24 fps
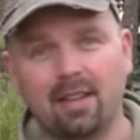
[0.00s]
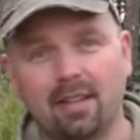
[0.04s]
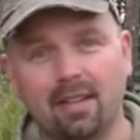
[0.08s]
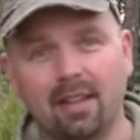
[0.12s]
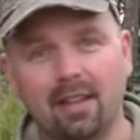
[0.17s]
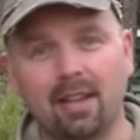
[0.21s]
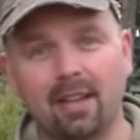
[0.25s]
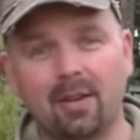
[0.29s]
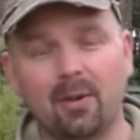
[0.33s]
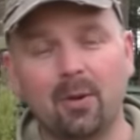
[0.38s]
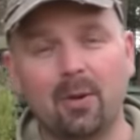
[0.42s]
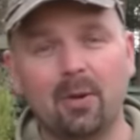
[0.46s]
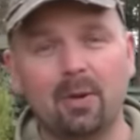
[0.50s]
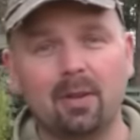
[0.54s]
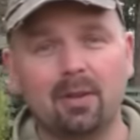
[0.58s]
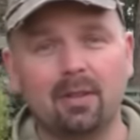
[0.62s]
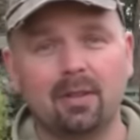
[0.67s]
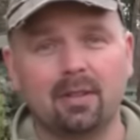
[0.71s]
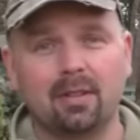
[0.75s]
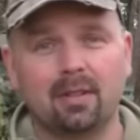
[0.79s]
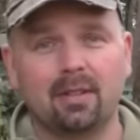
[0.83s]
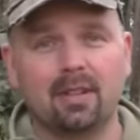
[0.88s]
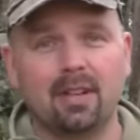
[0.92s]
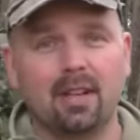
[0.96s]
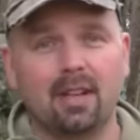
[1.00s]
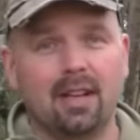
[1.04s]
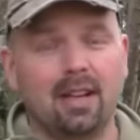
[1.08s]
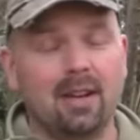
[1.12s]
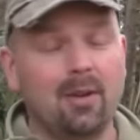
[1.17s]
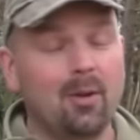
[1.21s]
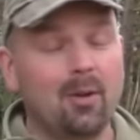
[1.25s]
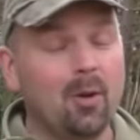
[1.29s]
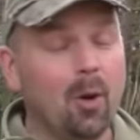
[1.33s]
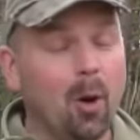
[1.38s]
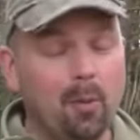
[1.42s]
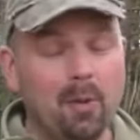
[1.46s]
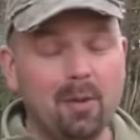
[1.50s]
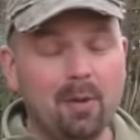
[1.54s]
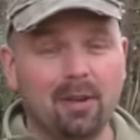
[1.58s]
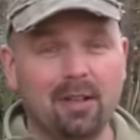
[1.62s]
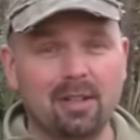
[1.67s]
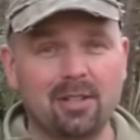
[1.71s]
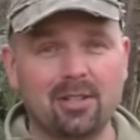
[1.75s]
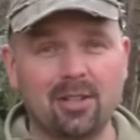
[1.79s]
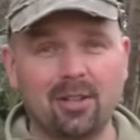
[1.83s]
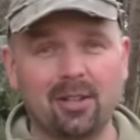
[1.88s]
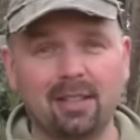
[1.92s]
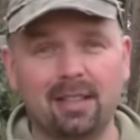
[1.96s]
There you go, hope you
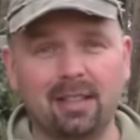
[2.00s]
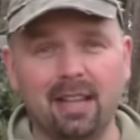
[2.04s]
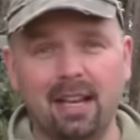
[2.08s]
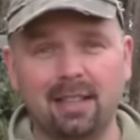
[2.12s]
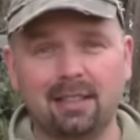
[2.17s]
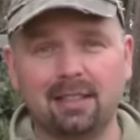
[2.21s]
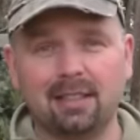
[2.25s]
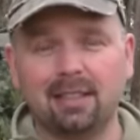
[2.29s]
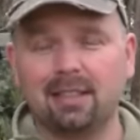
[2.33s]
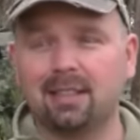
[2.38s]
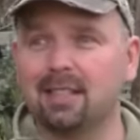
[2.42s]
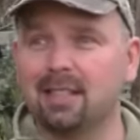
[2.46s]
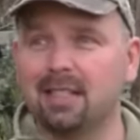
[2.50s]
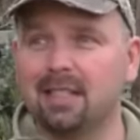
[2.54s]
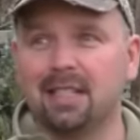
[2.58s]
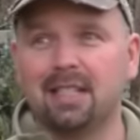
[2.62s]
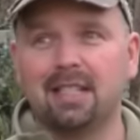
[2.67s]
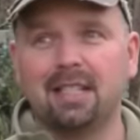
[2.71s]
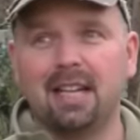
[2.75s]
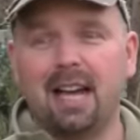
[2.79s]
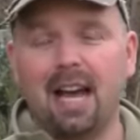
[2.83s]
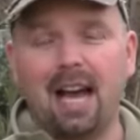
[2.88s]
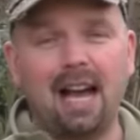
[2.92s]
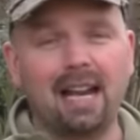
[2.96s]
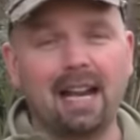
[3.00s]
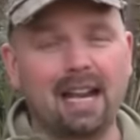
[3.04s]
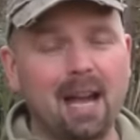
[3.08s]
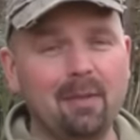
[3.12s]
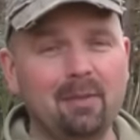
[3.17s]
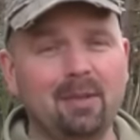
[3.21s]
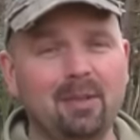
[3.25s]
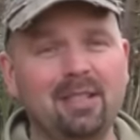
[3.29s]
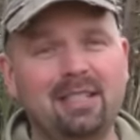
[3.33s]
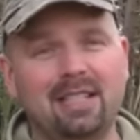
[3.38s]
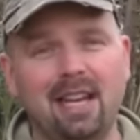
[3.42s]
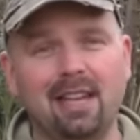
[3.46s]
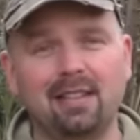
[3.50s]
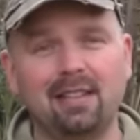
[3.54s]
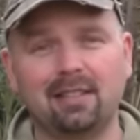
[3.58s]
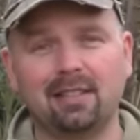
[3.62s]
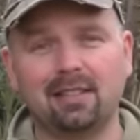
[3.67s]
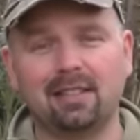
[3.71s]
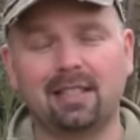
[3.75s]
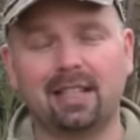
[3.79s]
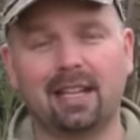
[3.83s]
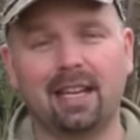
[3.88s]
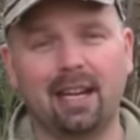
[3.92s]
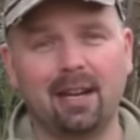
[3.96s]
enjoyed that. I am
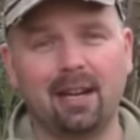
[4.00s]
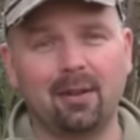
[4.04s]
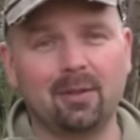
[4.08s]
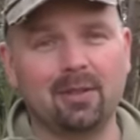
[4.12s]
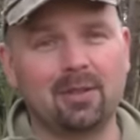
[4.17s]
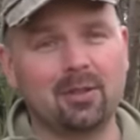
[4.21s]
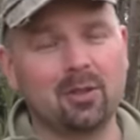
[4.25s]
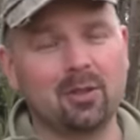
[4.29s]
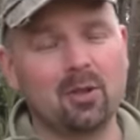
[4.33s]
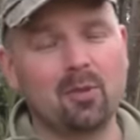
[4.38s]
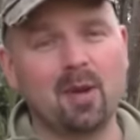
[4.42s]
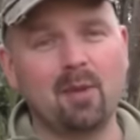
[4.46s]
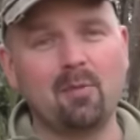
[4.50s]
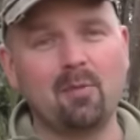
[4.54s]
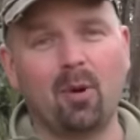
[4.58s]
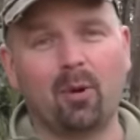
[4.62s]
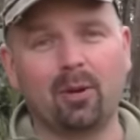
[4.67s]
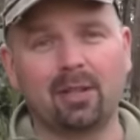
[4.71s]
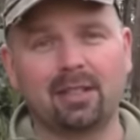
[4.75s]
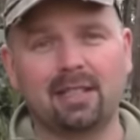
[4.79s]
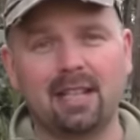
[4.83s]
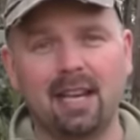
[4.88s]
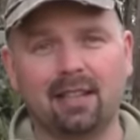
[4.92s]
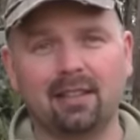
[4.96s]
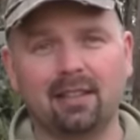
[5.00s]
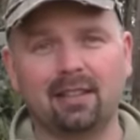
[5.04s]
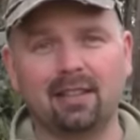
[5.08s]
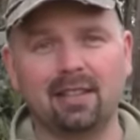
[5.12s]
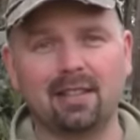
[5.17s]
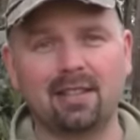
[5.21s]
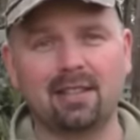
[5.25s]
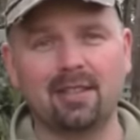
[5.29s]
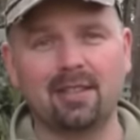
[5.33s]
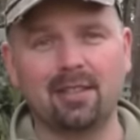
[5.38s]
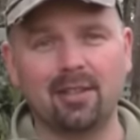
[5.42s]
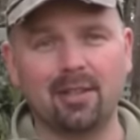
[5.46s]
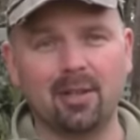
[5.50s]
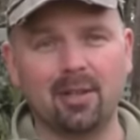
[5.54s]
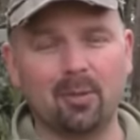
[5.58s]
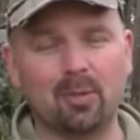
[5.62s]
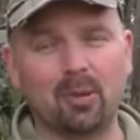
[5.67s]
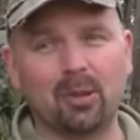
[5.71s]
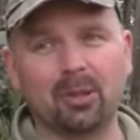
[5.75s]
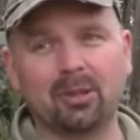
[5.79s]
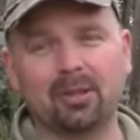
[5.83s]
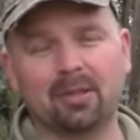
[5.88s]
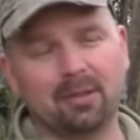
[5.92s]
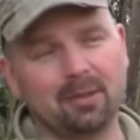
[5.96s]
intending to get out and do a bit more detecting this year,
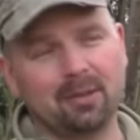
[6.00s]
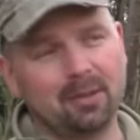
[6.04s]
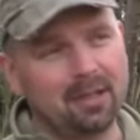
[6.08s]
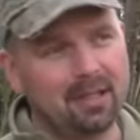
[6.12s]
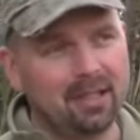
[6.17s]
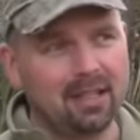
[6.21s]
but